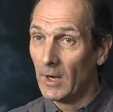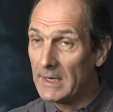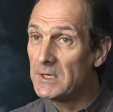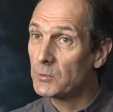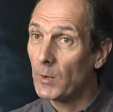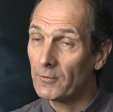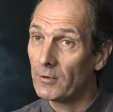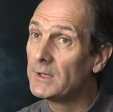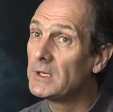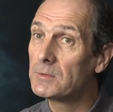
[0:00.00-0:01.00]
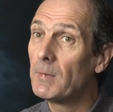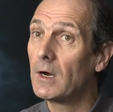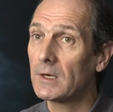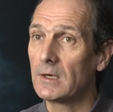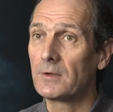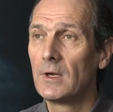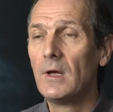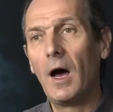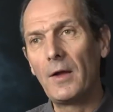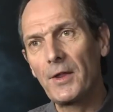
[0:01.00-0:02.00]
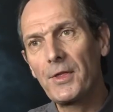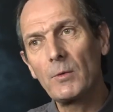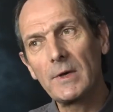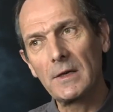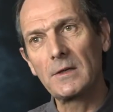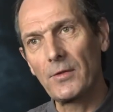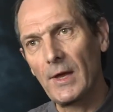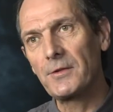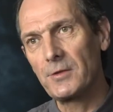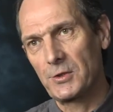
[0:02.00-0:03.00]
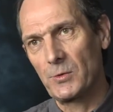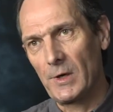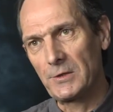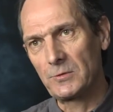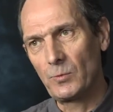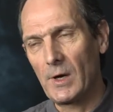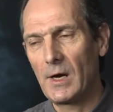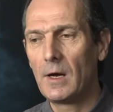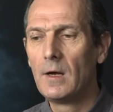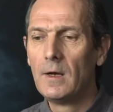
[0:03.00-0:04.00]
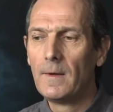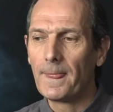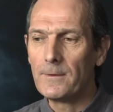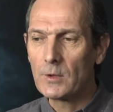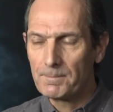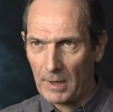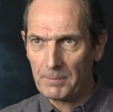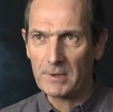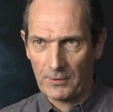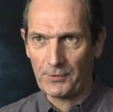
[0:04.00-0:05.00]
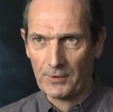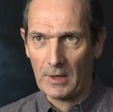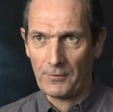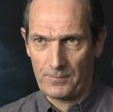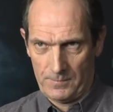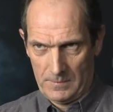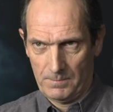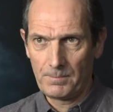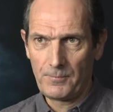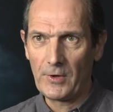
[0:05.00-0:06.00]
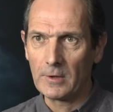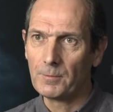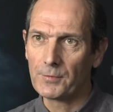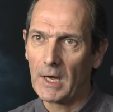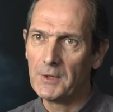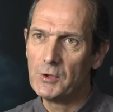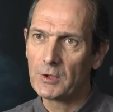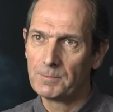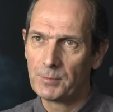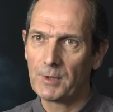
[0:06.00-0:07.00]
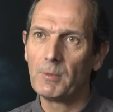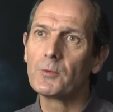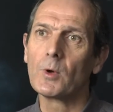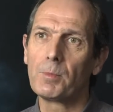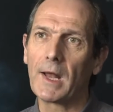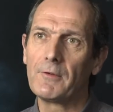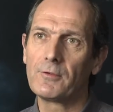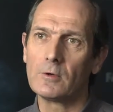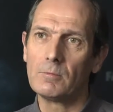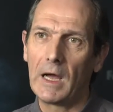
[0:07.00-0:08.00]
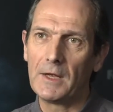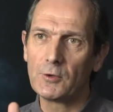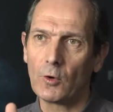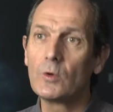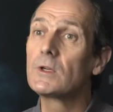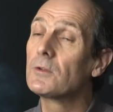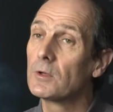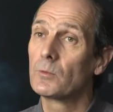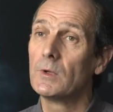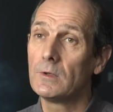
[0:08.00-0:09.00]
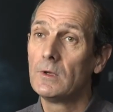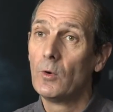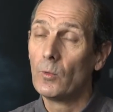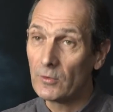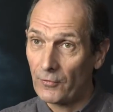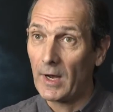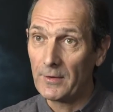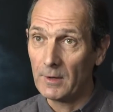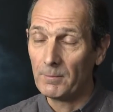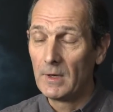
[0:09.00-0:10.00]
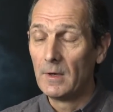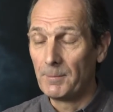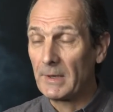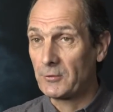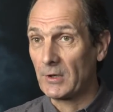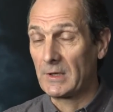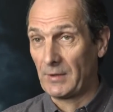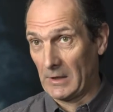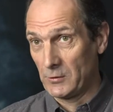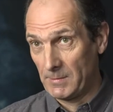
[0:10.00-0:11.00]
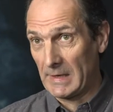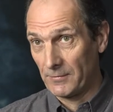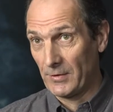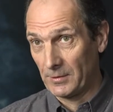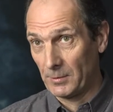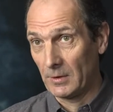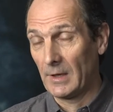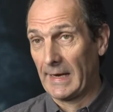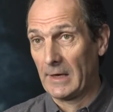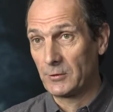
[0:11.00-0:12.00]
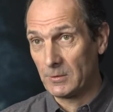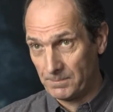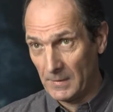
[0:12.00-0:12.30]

Each one for a niche market. And I think we're getting to that situation where you can publish the stuff, films, and you can put them onto a platform and your audiences will find them. The big trick is how do you make them visible and how do